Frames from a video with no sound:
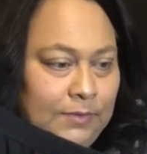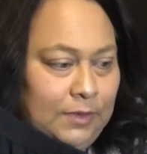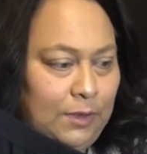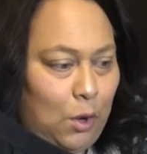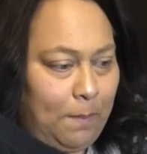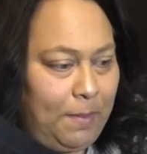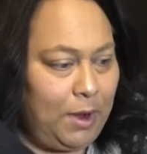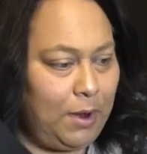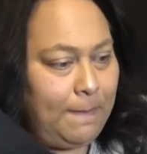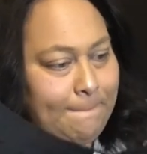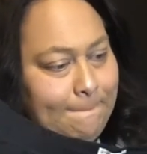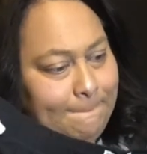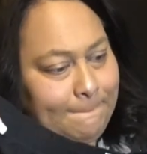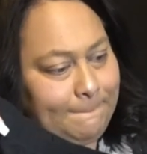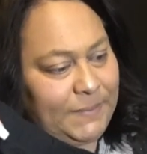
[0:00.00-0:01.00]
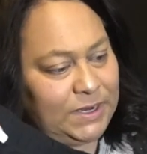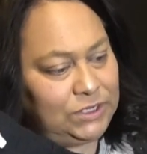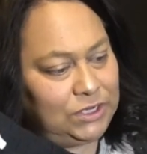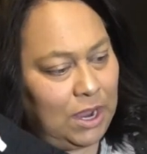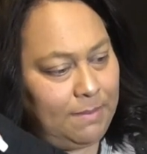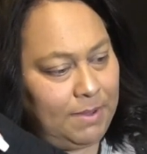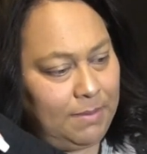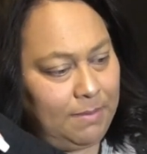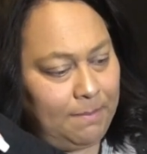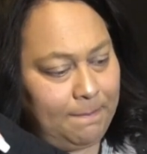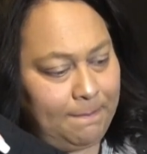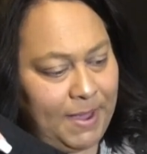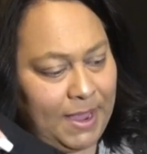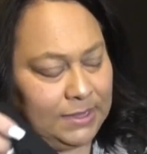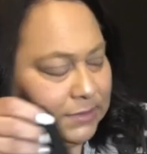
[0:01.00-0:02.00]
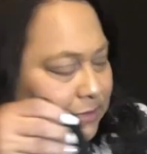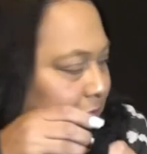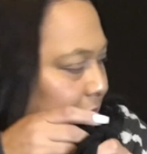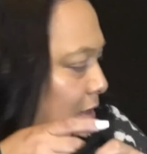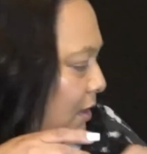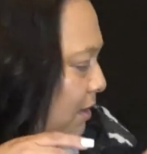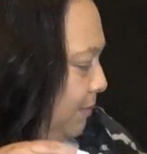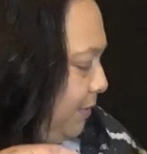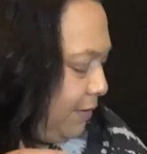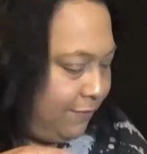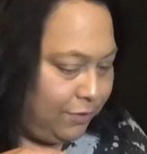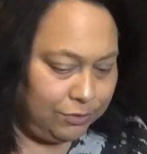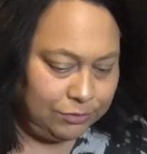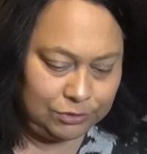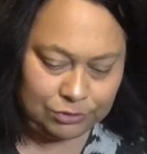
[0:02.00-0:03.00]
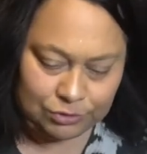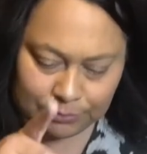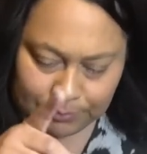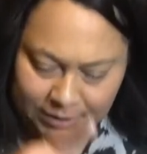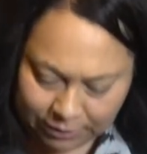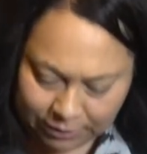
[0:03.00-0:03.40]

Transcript: Little pair of pajama pants. Give those to my